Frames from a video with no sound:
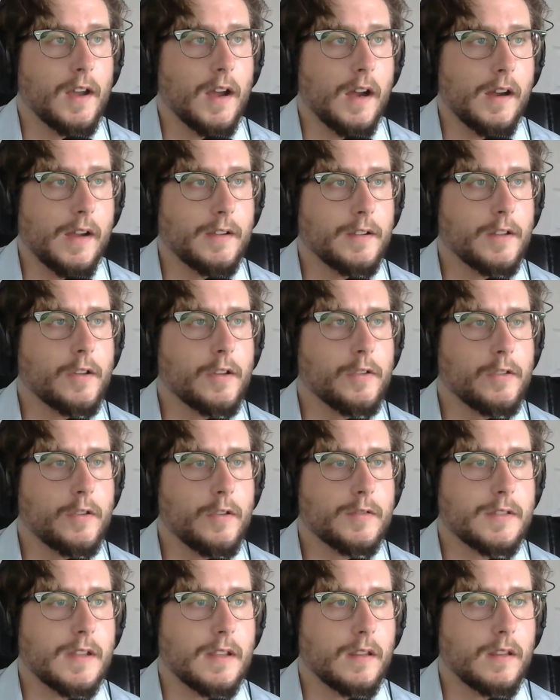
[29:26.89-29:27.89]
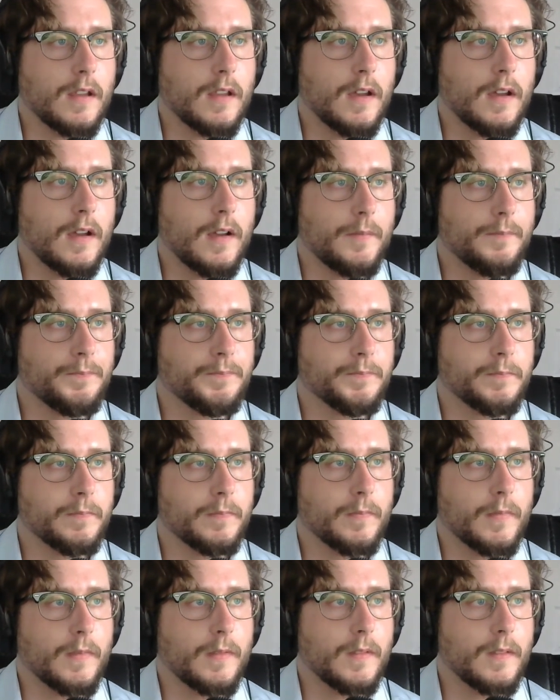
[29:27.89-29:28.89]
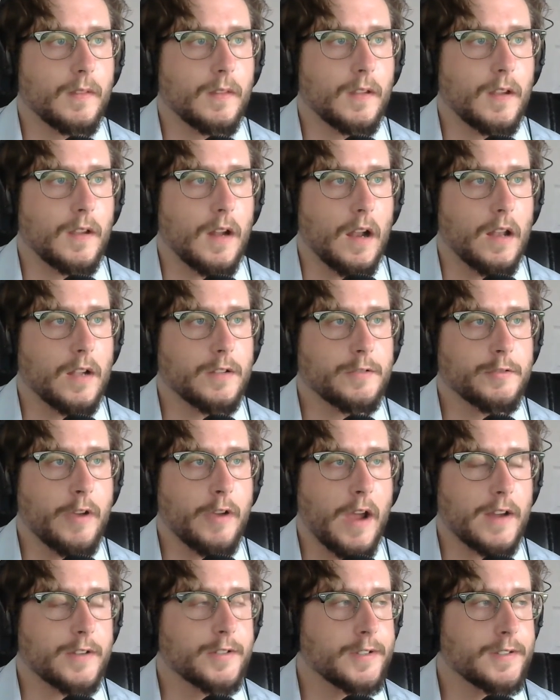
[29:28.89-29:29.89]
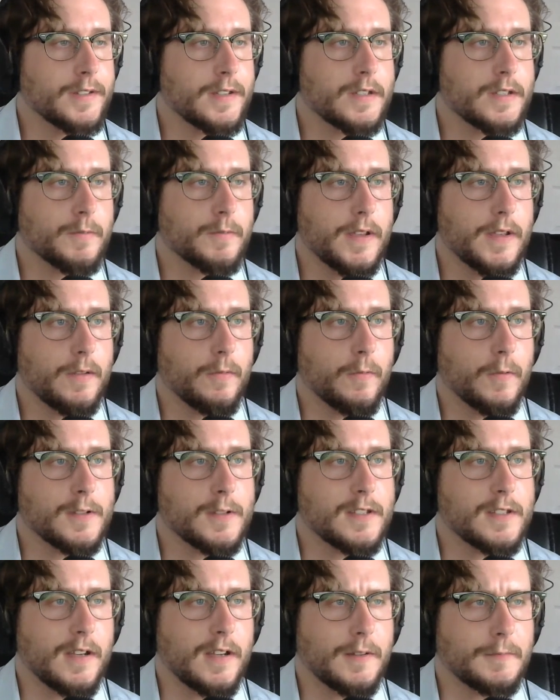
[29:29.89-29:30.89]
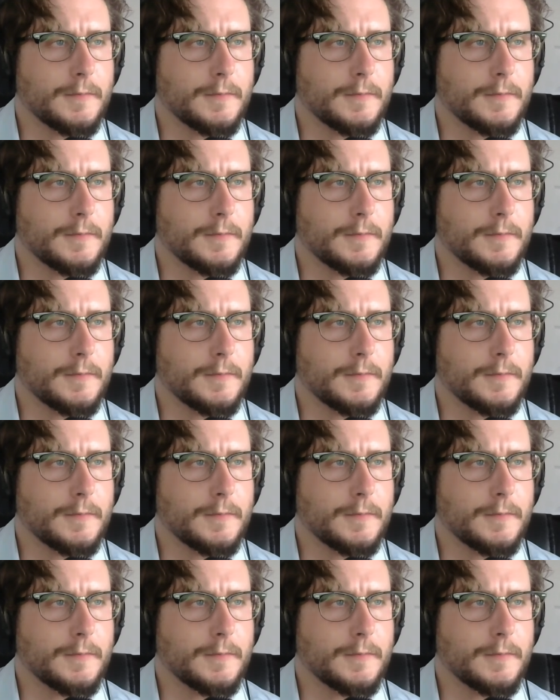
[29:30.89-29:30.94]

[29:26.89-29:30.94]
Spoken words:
All right, another news that got a lot of traction this week was